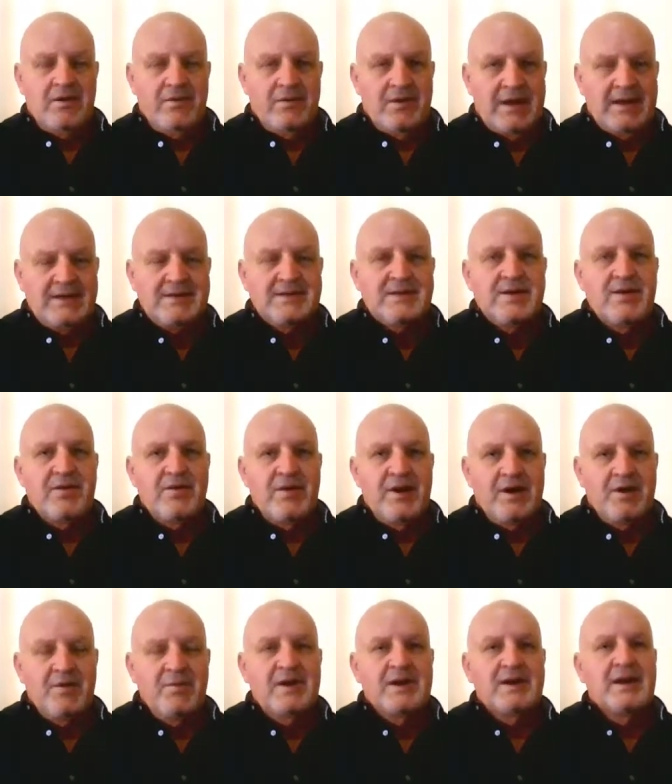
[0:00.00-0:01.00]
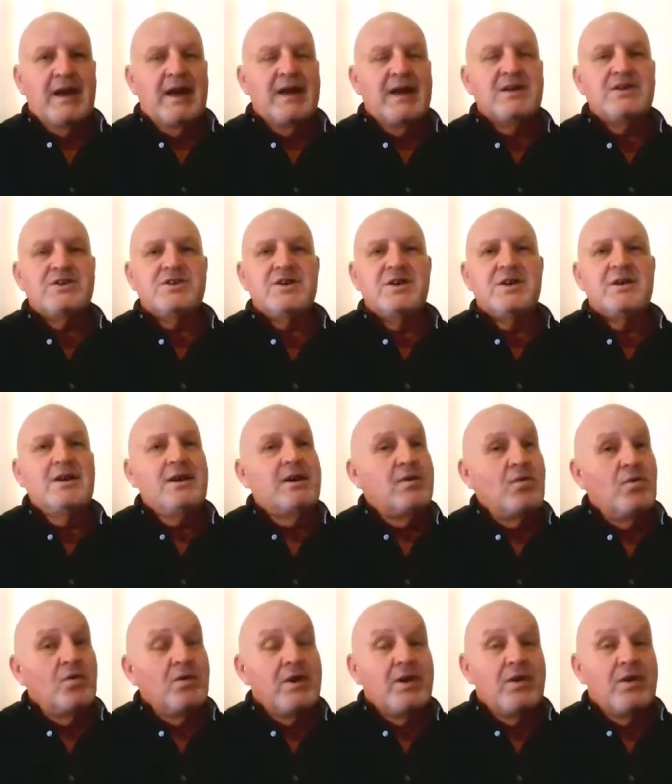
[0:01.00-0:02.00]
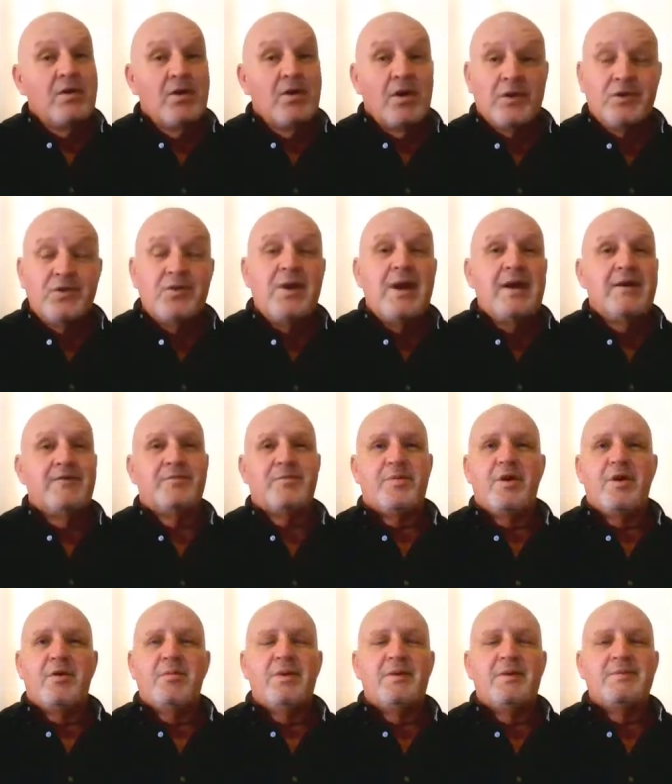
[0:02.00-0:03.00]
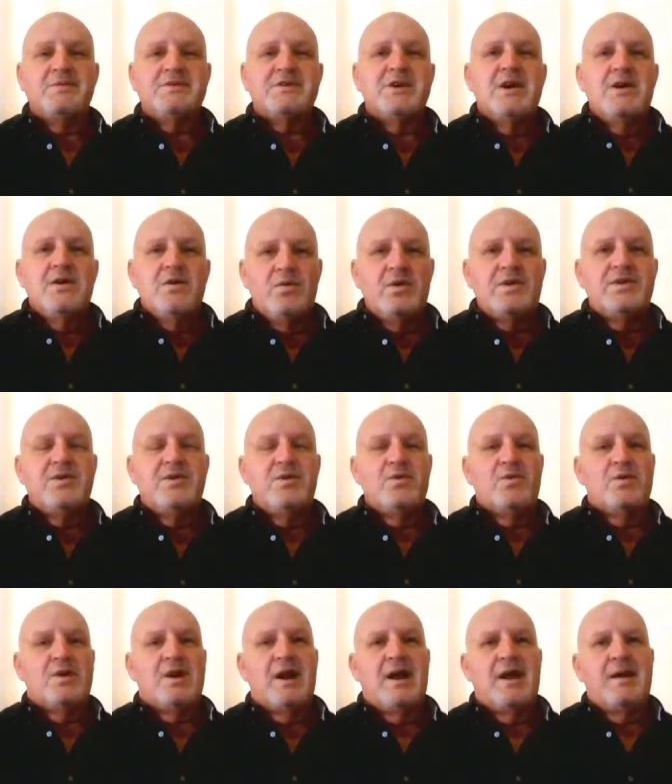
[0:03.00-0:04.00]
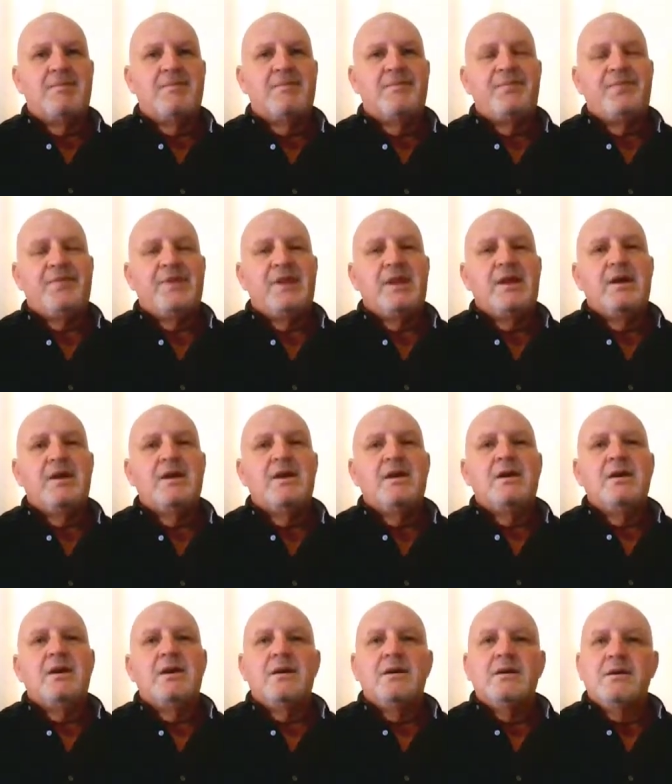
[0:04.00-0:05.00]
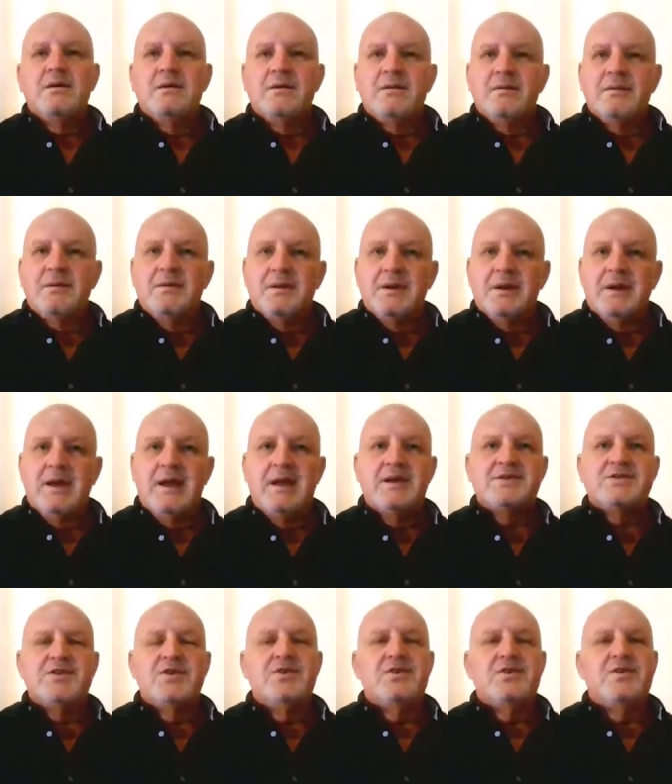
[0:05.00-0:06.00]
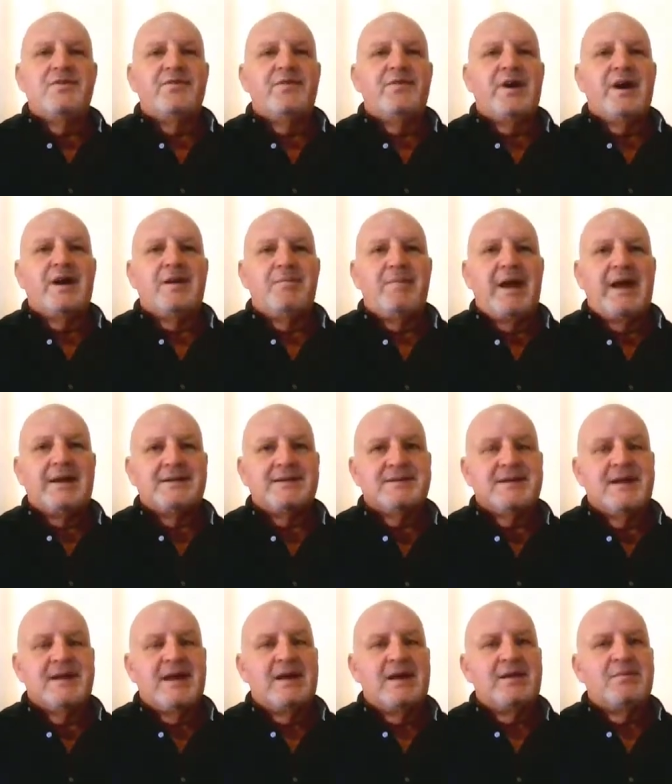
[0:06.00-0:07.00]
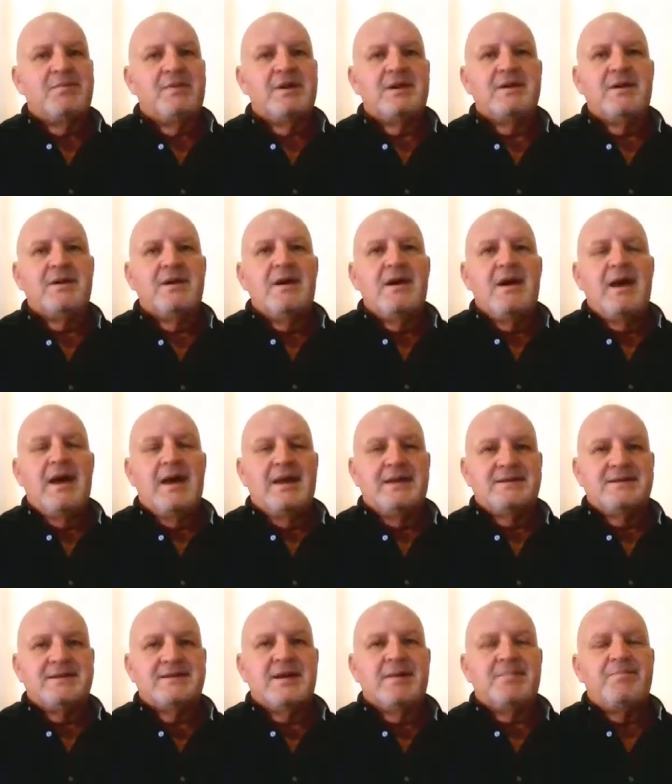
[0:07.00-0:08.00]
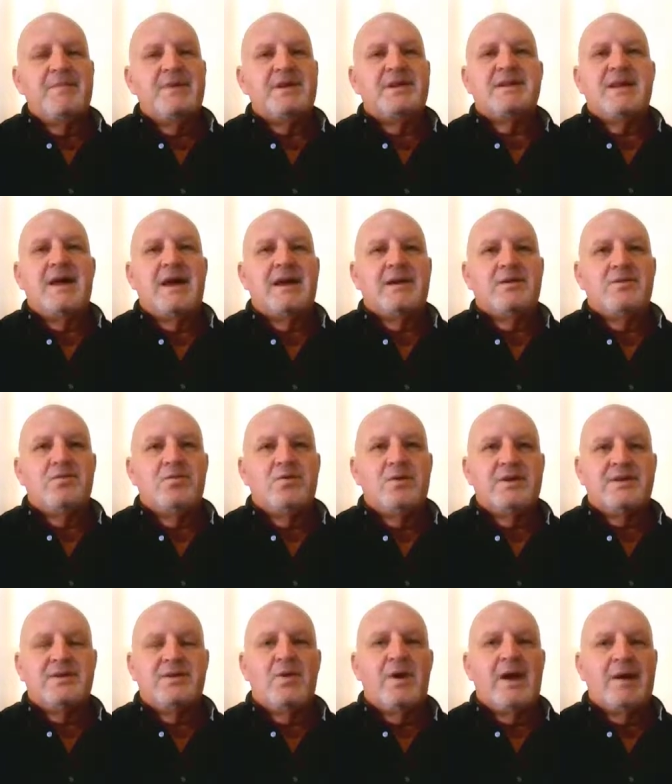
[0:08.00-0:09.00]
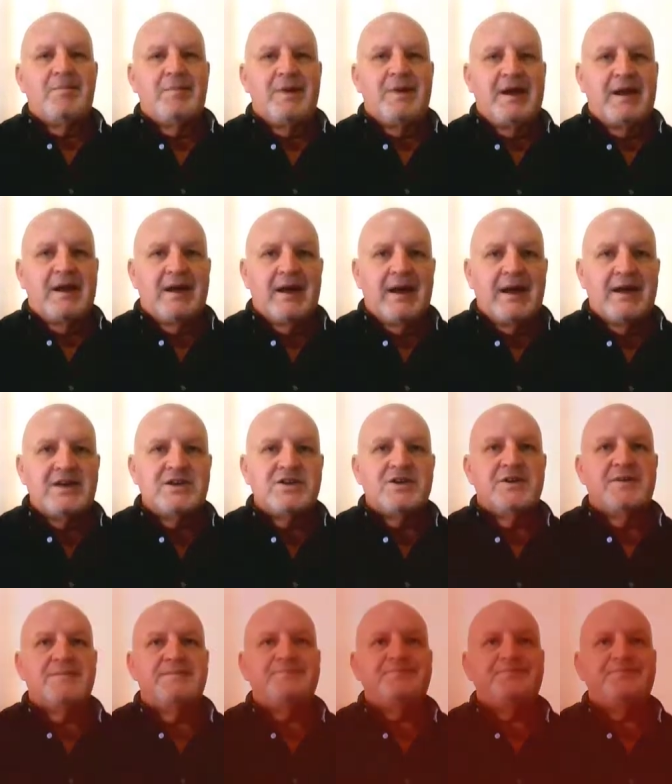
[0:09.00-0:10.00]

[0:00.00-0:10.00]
as a recommendation, in order not to have problems with your claim, get a certified bank statement and submit that with your application.